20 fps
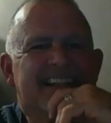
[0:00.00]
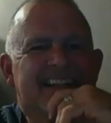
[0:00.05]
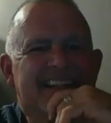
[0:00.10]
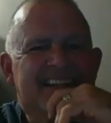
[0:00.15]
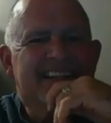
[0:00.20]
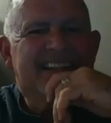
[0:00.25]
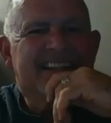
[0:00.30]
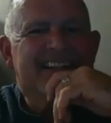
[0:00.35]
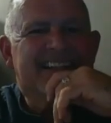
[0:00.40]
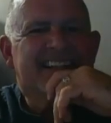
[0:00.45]

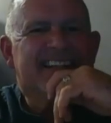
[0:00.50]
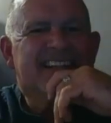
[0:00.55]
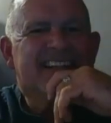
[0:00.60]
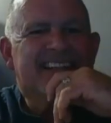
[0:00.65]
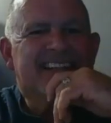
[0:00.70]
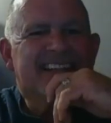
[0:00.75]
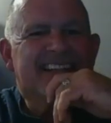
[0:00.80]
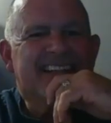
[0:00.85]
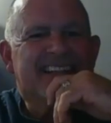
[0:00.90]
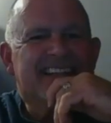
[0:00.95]

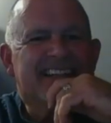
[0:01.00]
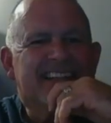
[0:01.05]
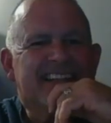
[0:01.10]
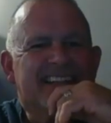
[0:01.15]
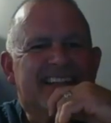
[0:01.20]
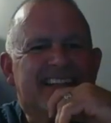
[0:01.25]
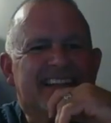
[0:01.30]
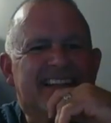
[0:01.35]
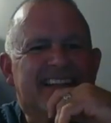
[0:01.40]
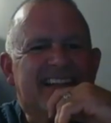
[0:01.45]

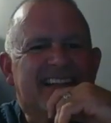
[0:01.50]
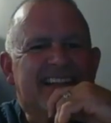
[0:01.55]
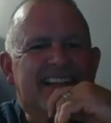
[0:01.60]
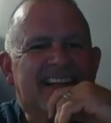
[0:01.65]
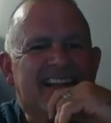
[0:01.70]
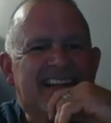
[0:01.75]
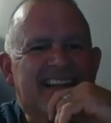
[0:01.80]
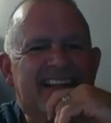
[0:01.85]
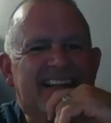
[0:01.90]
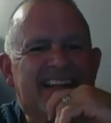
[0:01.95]

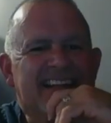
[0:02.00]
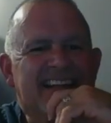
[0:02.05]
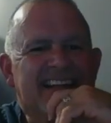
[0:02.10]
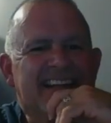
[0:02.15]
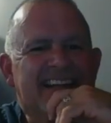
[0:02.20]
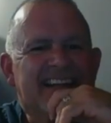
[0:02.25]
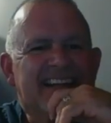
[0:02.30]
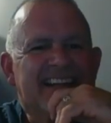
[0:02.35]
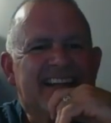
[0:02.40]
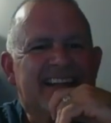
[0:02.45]

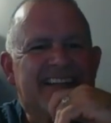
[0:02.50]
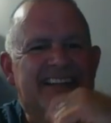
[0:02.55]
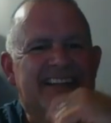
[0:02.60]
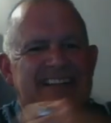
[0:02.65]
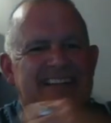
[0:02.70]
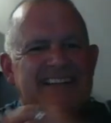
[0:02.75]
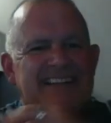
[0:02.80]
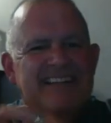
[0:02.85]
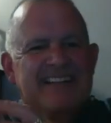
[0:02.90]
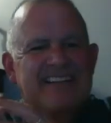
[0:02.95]

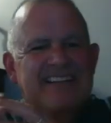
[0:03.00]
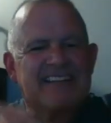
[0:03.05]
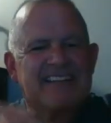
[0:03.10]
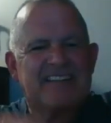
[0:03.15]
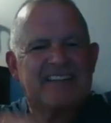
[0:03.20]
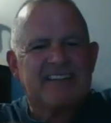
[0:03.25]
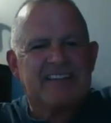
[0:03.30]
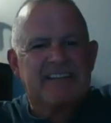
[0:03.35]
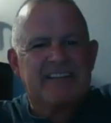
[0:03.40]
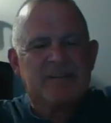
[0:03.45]

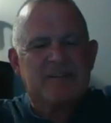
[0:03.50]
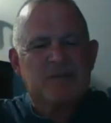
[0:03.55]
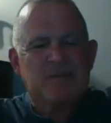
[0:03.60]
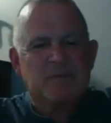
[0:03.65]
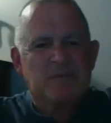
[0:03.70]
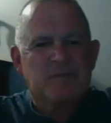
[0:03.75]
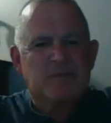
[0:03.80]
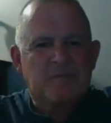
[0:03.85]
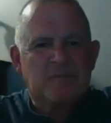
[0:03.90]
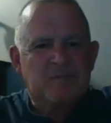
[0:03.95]

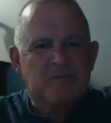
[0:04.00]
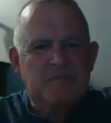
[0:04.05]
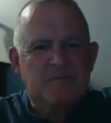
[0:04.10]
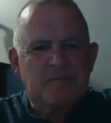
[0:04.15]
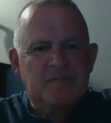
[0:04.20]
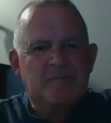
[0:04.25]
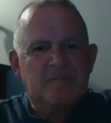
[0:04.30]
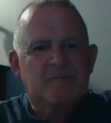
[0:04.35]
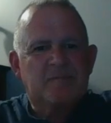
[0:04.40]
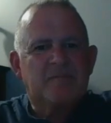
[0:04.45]

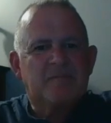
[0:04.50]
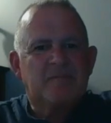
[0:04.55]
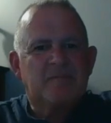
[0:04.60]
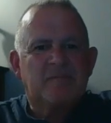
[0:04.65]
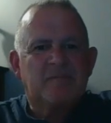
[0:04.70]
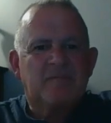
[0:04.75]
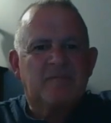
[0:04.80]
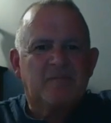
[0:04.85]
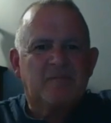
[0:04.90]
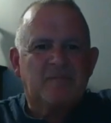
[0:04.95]

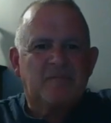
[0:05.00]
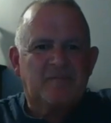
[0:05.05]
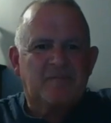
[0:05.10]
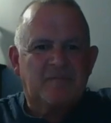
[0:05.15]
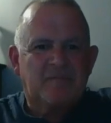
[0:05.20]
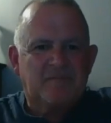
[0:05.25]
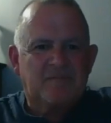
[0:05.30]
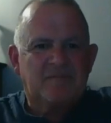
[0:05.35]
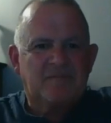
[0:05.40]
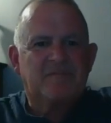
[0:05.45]

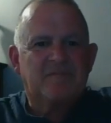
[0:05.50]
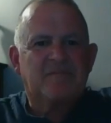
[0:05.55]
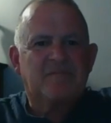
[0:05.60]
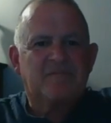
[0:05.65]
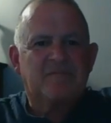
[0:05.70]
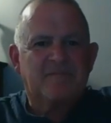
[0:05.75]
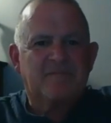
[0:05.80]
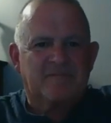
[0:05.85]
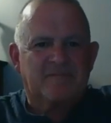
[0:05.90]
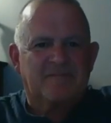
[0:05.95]

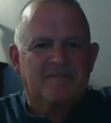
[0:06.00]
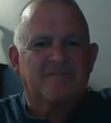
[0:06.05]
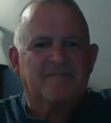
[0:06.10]
No words are spoken by the person on screen.